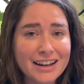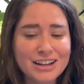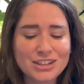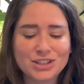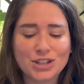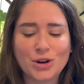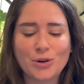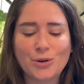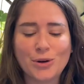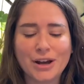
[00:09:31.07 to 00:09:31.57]

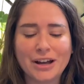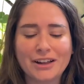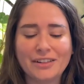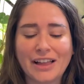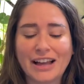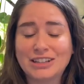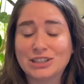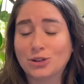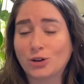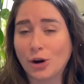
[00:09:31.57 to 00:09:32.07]
So Hoya
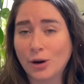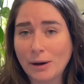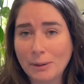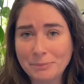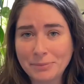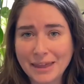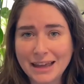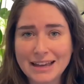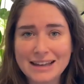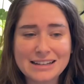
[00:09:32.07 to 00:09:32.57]
like to grow up
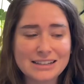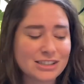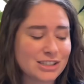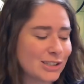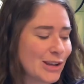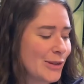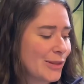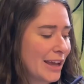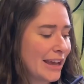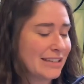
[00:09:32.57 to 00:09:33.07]
things,
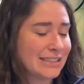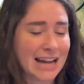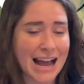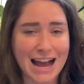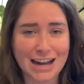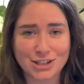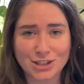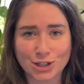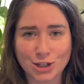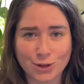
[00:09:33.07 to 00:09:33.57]
so they
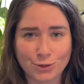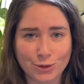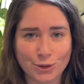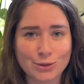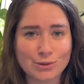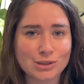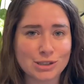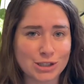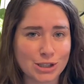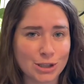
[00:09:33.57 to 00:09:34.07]
attach their
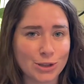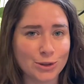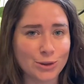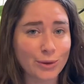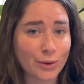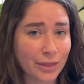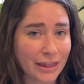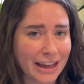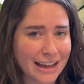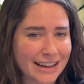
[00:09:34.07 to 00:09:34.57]
roots
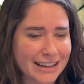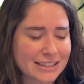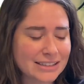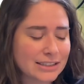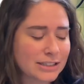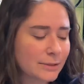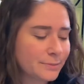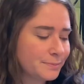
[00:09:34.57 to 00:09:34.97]
to things.